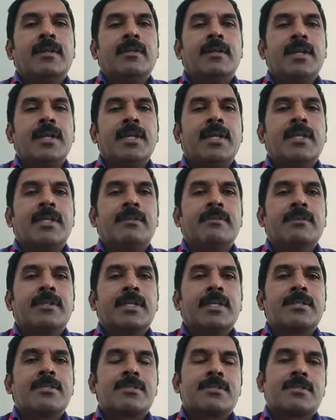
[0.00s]
Training
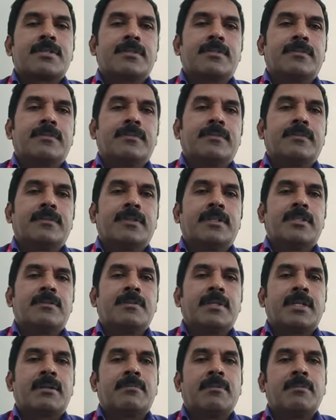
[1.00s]
nowadays has
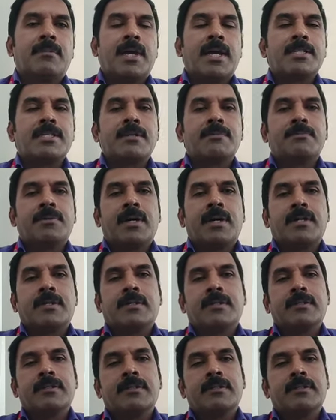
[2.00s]
become a major
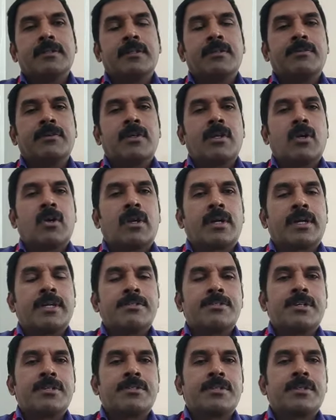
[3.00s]
part of an
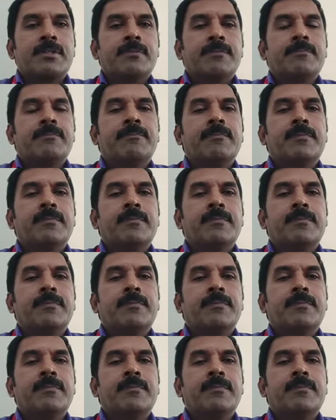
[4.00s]
organization.